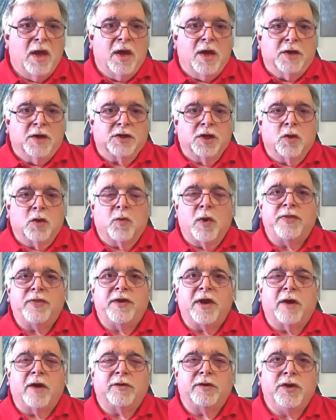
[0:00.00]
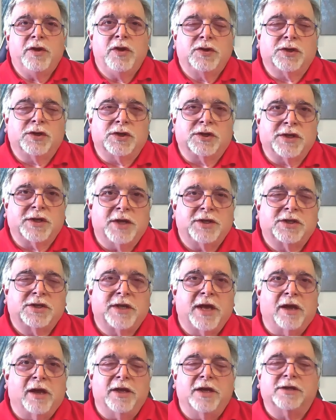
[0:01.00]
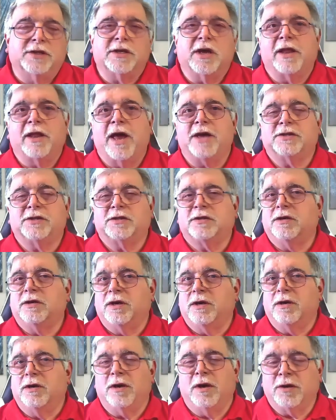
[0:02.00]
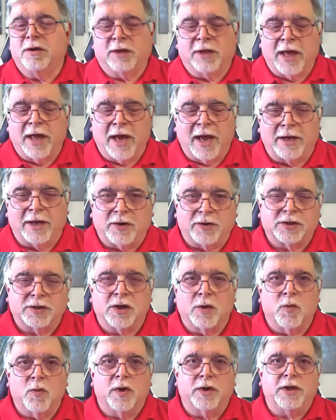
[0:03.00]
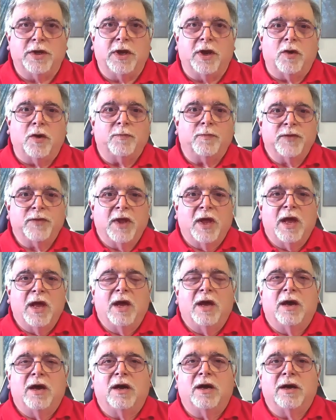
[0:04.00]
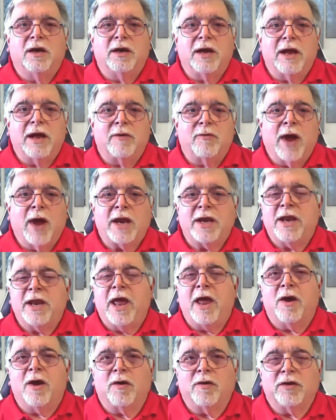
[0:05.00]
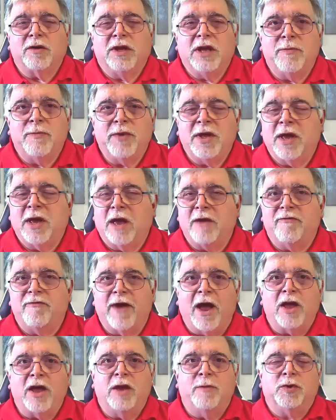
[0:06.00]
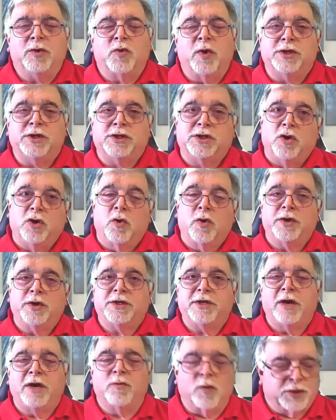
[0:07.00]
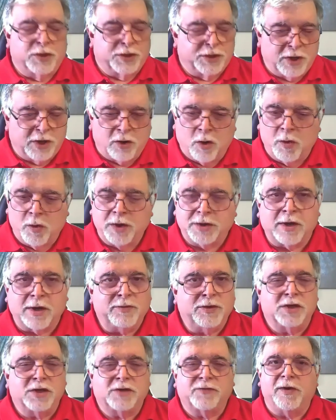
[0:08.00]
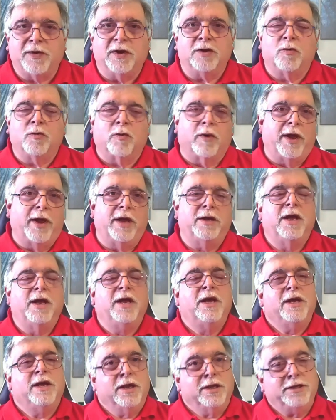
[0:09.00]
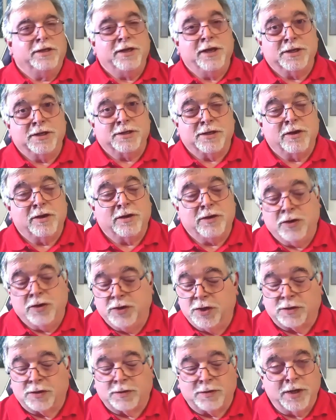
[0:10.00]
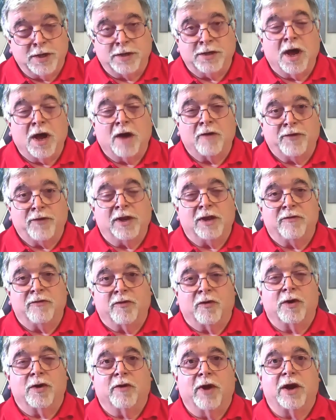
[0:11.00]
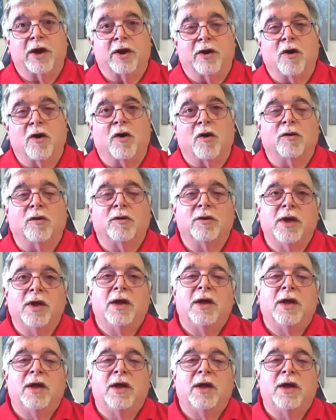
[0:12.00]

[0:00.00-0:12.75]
So the way that I'll use a SUD scale is I'll ask a client or someone, right now, give me a value between 0 and 10, where 0 is I'm just feeling great, and 10 is you're just not feeling very great at all.